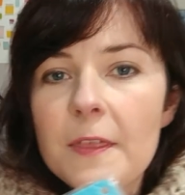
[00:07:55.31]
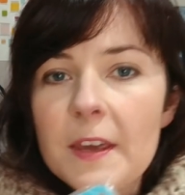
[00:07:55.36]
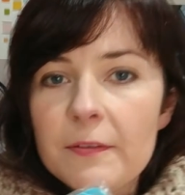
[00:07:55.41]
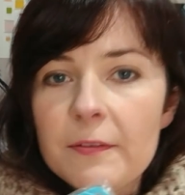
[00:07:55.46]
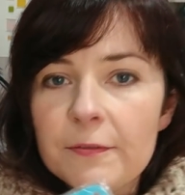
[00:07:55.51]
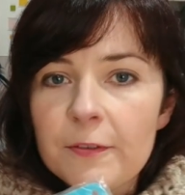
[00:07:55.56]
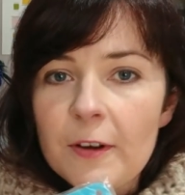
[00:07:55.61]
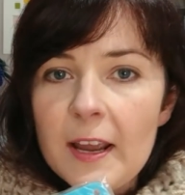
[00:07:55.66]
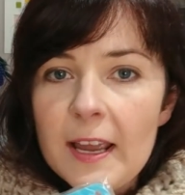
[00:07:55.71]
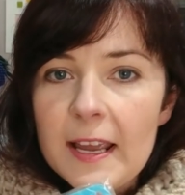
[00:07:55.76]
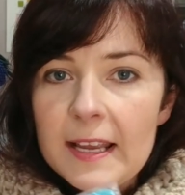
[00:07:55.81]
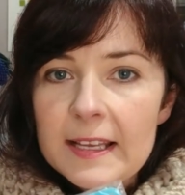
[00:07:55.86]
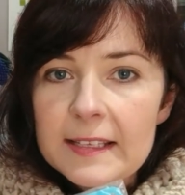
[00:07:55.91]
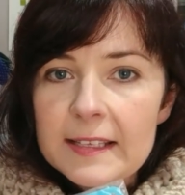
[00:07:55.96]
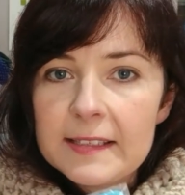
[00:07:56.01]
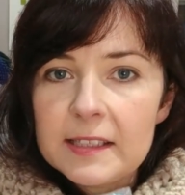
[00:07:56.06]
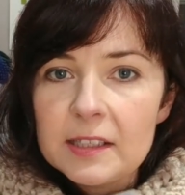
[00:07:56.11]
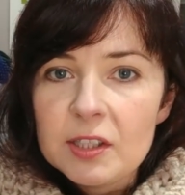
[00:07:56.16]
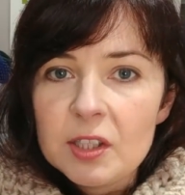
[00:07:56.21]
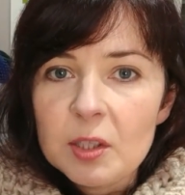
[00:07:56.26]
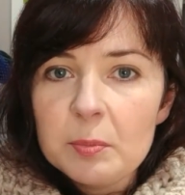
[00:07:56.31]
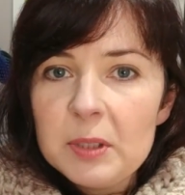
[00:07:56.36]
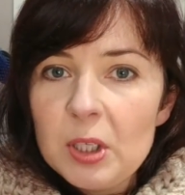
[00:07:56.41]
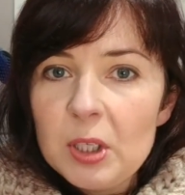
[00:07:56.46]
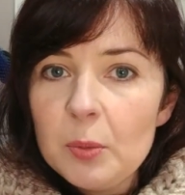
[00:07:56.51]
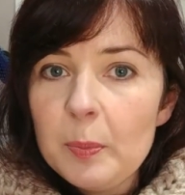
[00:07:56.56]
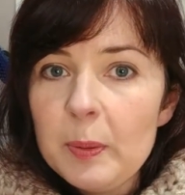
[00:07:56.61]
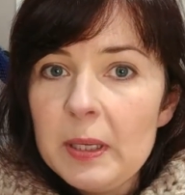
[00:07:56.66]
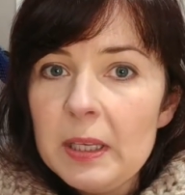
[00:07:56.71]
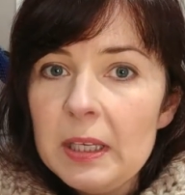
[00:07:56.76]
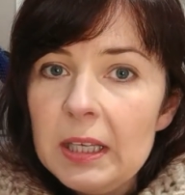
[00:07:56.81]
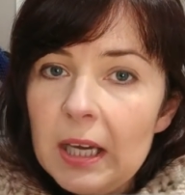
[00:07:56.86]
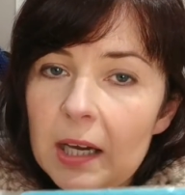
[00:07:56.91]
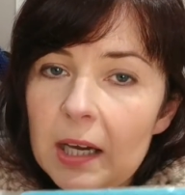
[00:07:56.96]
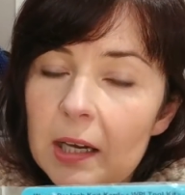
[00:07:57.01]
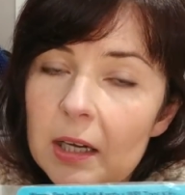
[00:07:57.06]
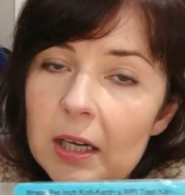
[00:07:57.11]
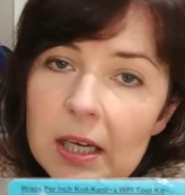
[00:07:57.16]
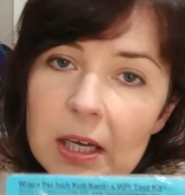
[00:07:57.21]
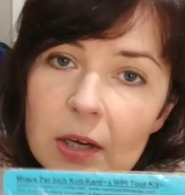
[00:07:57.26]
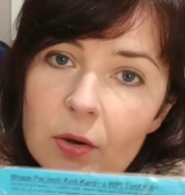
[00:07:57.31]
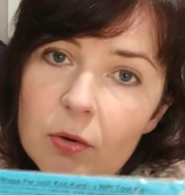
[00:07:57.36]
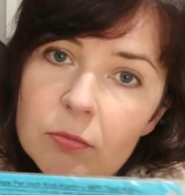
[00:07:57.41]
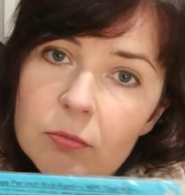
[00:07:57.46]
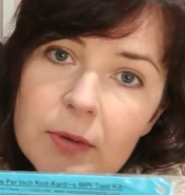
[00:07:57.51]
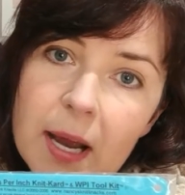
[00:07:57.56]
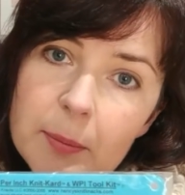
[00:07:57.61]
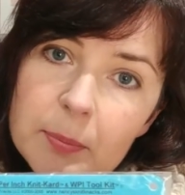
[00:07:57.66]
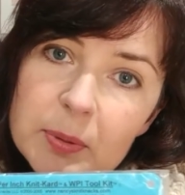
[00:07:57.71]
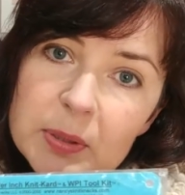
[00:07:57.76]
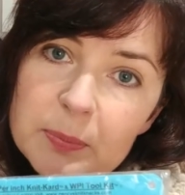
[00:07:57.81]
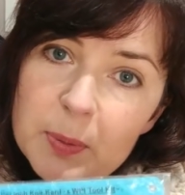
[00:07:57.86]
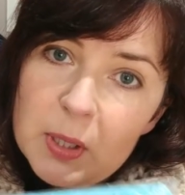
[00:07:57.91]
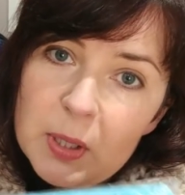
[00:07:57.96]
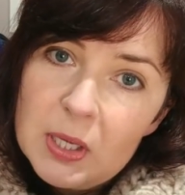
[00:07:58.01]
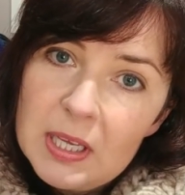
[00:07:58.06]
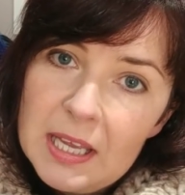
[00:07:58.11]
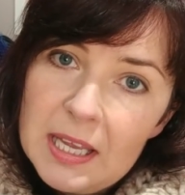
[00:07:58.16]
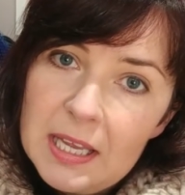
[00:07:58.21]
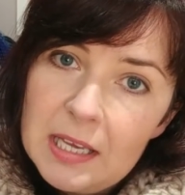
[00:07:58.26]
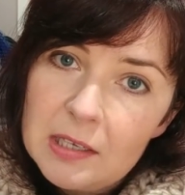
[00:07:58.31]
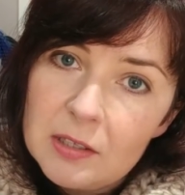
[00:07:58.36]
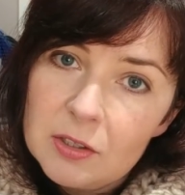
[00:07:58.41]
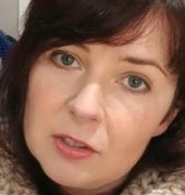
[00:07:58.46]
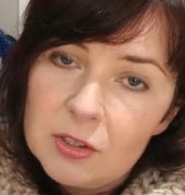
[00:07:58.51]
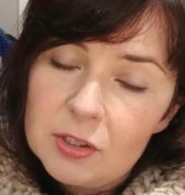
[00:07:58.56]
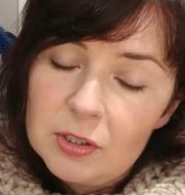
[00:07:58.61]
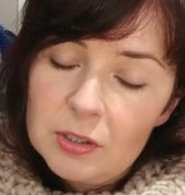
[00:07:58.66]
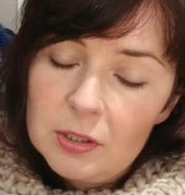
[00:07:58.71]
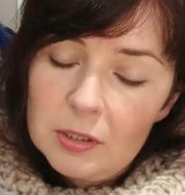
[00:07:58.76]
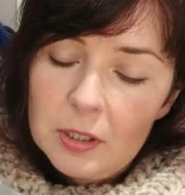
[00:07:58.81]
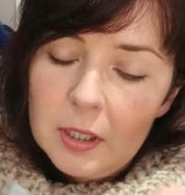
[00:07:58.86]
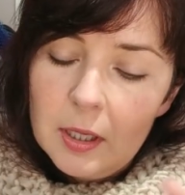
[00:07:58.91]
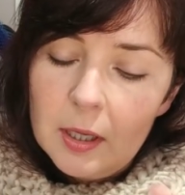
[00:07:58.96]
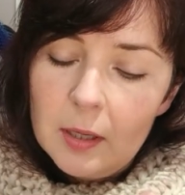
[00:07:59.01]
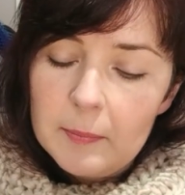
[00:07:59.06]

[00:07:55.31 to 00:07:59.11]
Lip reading: the phrase WPI, or wraps per inch?